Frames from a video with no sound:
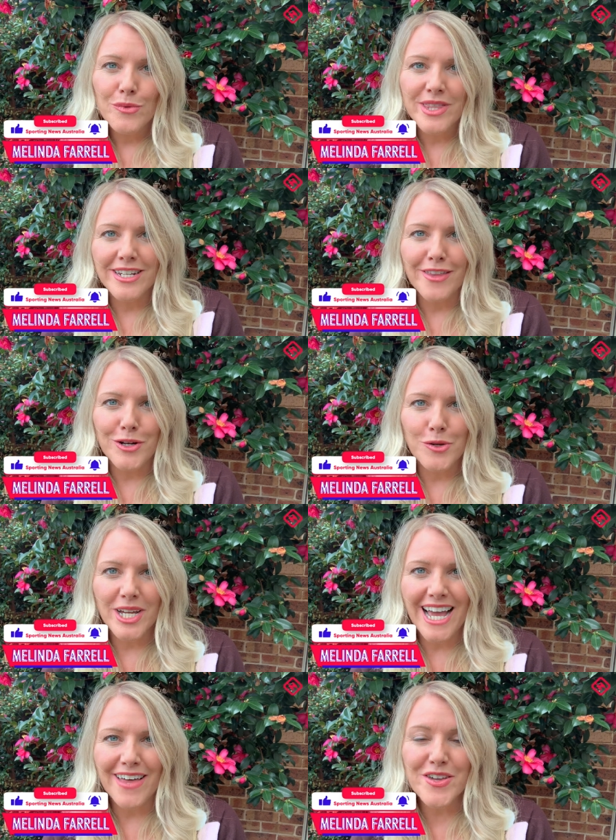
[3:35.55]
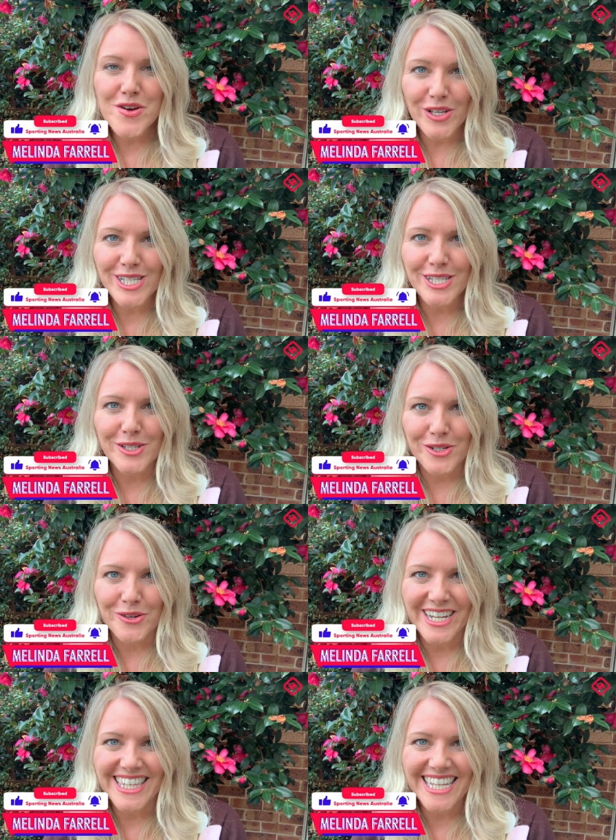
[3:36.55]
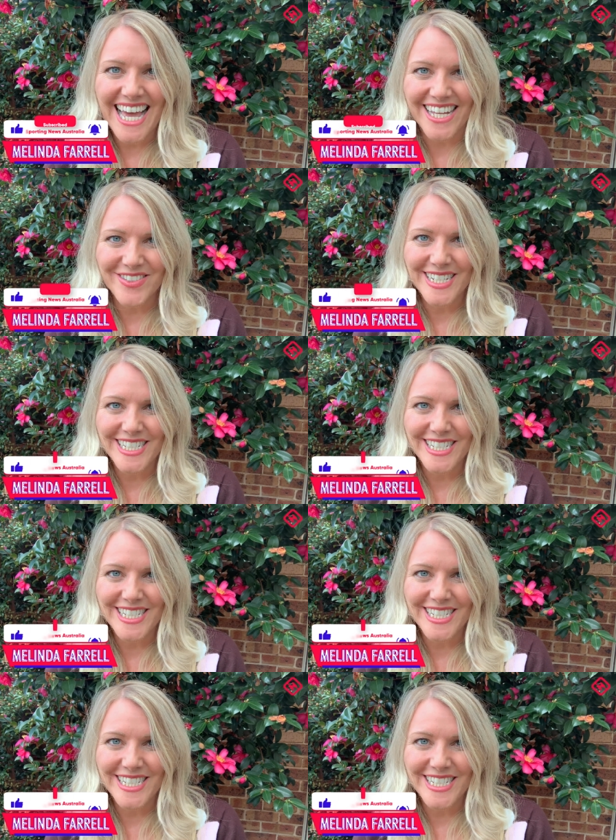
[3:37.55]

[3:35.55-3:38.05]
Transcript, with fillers: with another look at how the Aussies are doing in the county